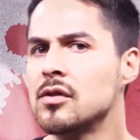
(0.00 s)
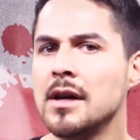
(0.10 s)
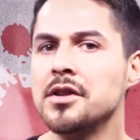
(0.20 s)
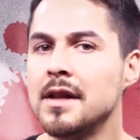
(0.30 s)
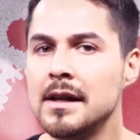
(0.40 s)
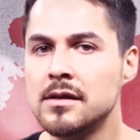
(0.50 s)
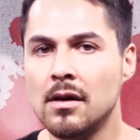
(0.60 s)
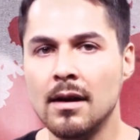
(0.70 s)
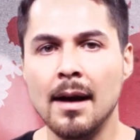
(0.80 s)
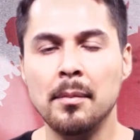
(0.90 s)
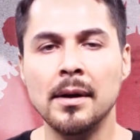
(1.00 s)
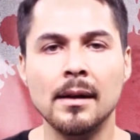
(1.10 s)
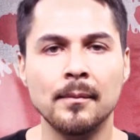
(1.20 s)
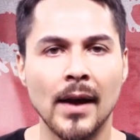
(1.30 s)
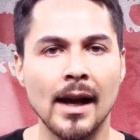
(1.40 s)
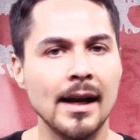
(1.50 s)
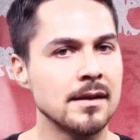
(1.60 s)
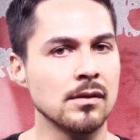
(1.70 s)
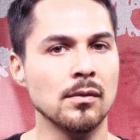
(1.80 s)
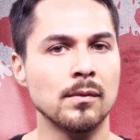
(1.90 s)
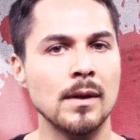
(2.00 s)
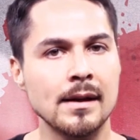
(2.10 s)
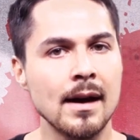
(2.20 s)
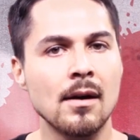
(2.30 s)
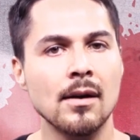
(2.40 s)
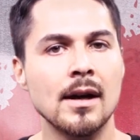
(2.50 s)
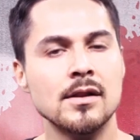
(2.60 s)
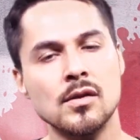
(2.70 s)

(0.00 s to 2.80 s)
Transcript: strange things start happening, and he gets a little freaked out.